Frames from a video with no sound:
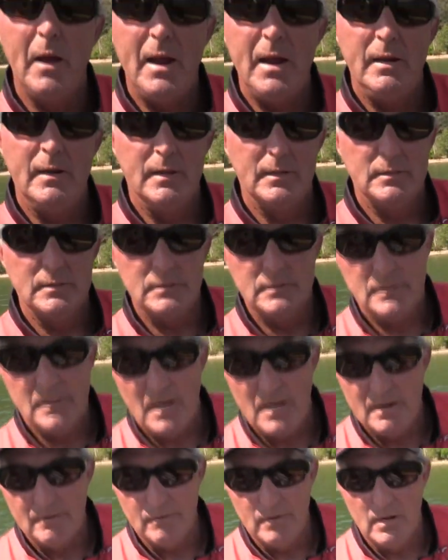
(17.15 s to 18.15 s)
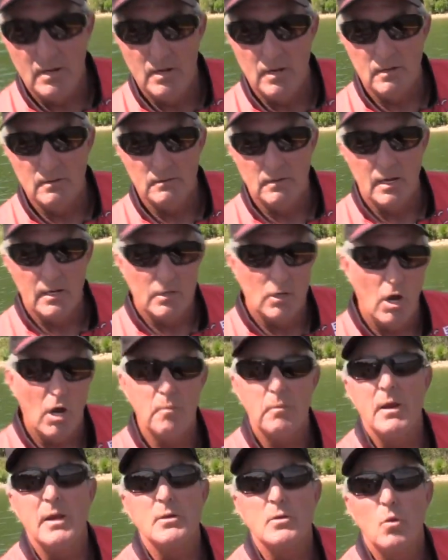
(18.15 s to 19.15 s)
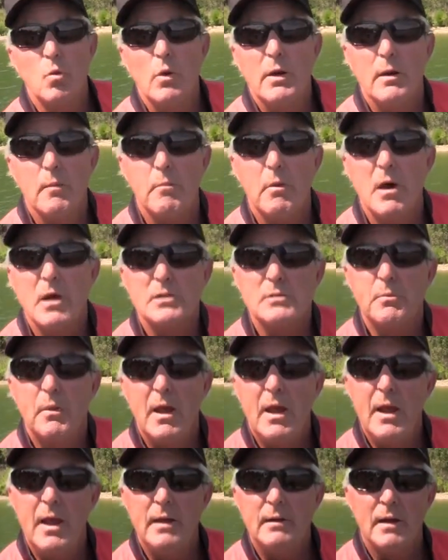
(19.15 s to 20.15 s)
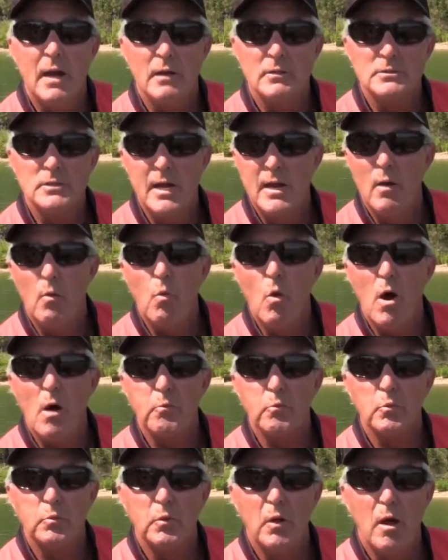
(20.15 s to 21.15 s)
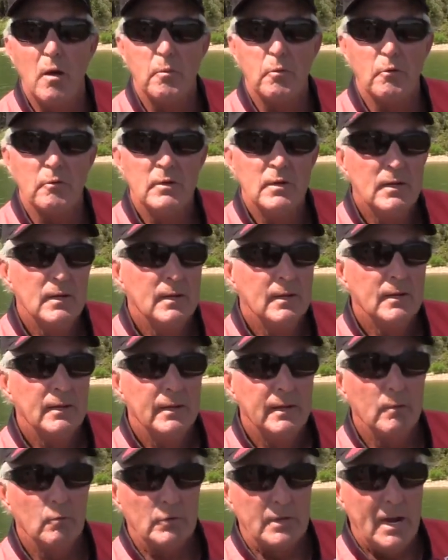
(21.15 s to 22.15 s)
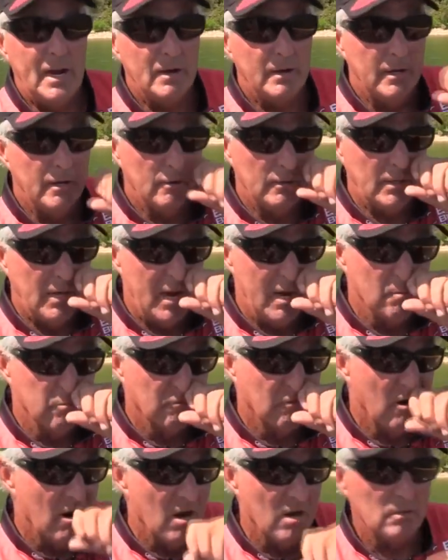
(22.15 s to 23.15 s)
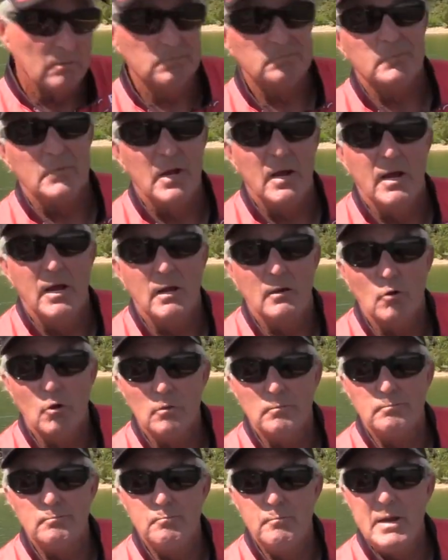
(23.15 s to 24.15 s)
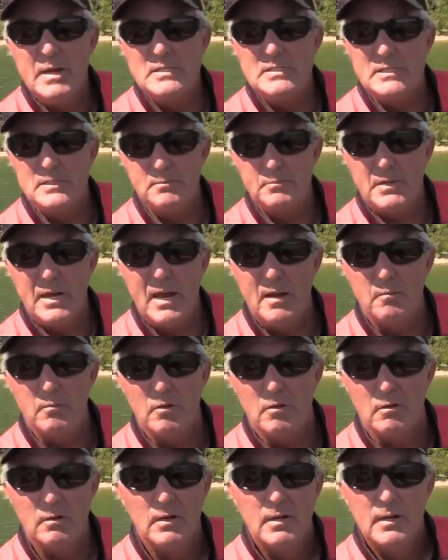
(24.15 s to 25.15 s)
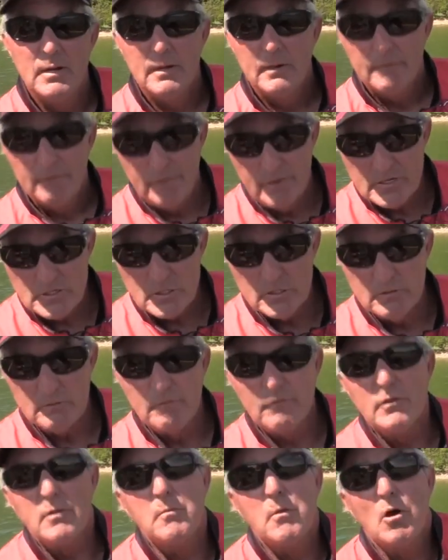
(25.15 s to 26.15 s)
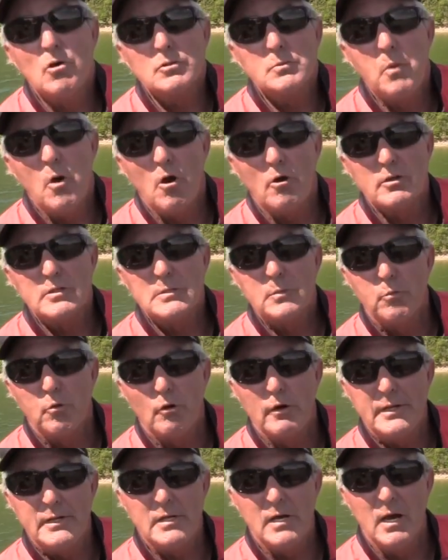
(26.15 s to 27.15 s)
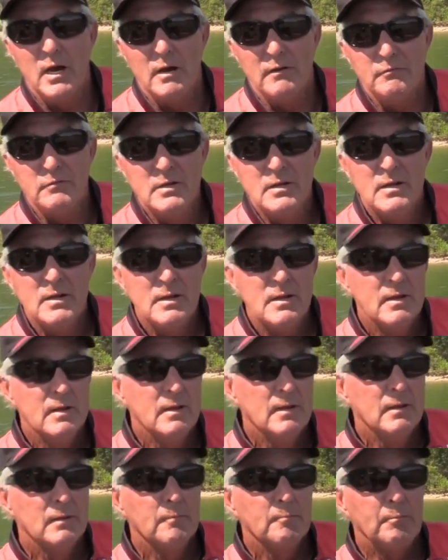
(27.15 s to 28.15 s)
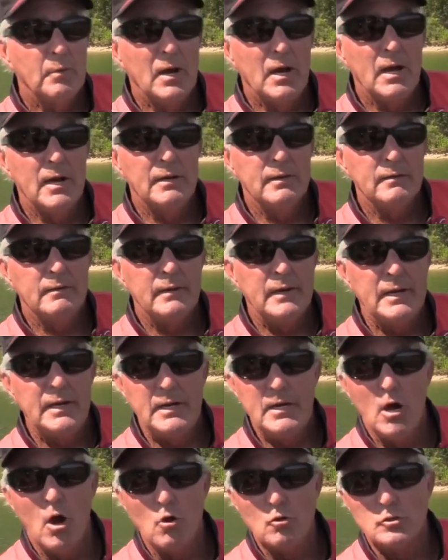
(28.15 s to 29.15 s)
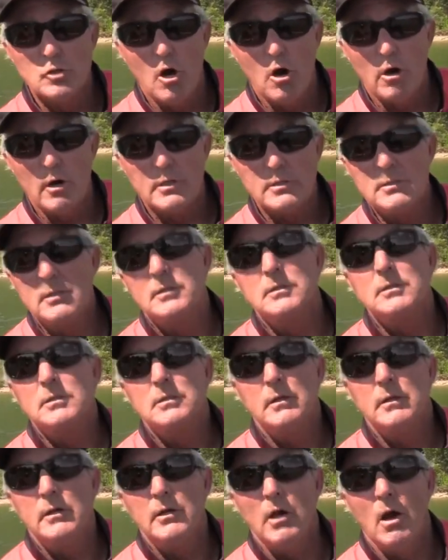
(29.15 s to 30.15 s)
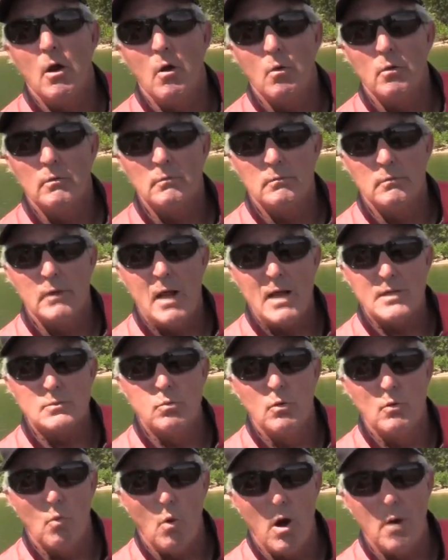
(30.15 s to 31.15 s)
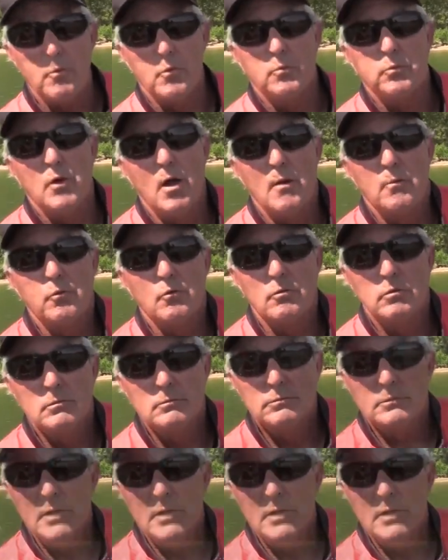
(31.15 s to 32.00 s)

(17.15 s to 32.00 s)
bait. It's kind of a like combination between a buzz bait and I'll say a whopper plopper. And we're down here at Table Rock, mid-September. Fishing for the most part is pretty tough, but in the Ozarks, it's, you know, that's when whopper plopper